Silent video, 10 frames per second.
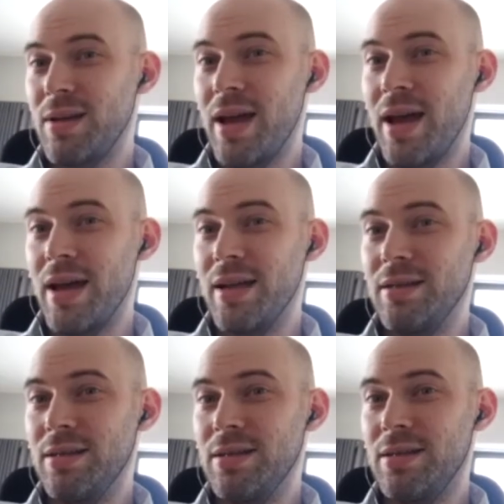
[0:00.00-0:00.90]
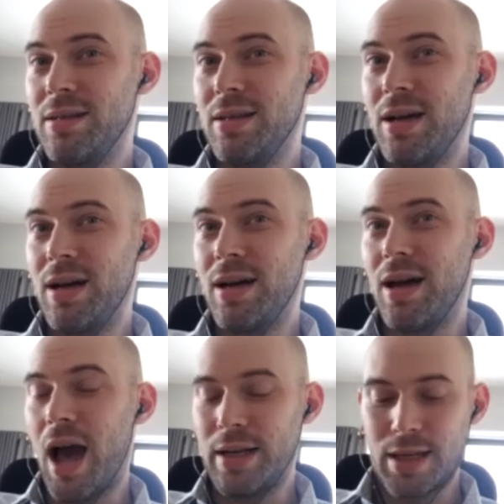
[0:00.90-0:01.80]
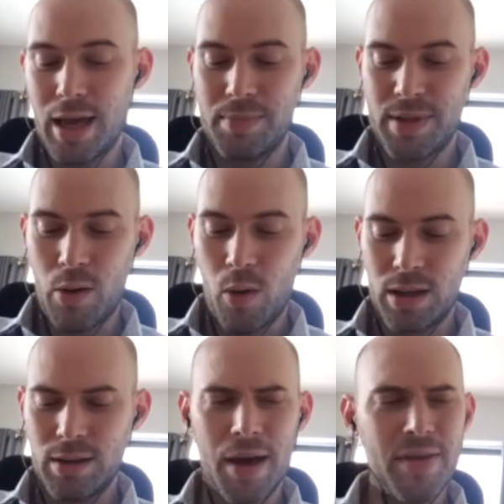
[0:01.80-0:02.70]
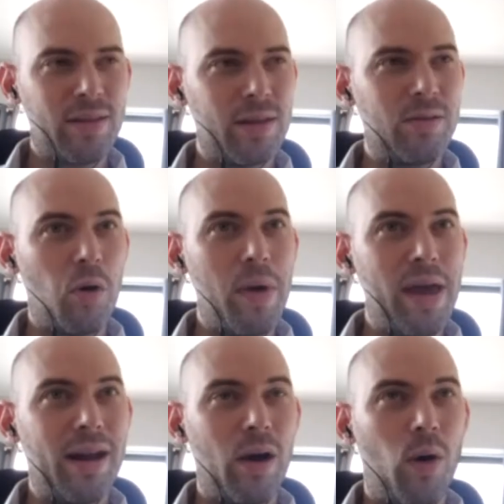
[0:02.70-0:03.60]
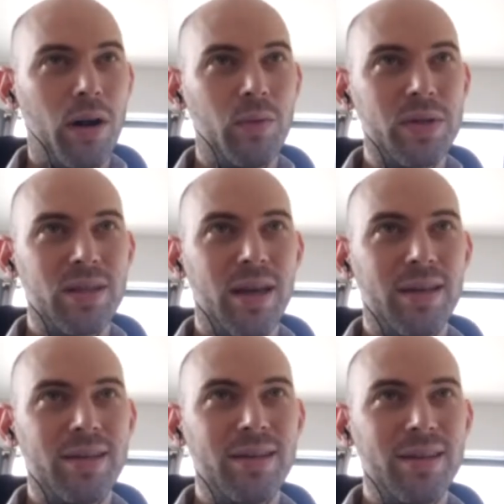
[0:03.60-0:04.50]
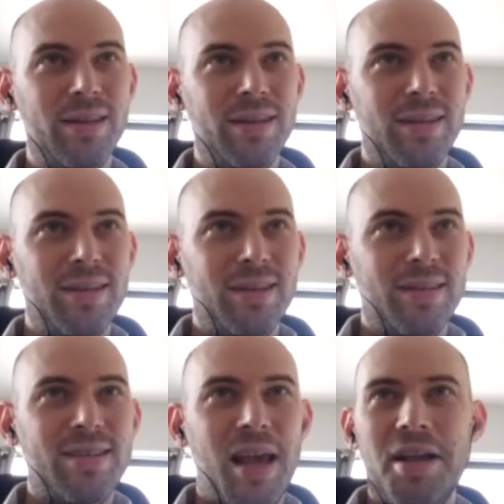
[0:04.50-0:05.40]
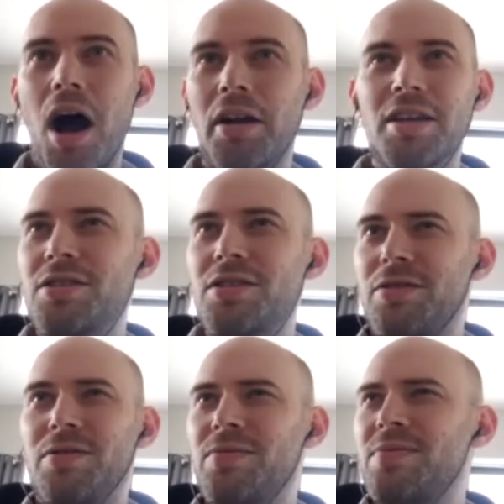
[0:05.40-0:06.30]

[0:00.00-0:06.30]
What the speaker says: And I think the domain I wanted was like Saigonist or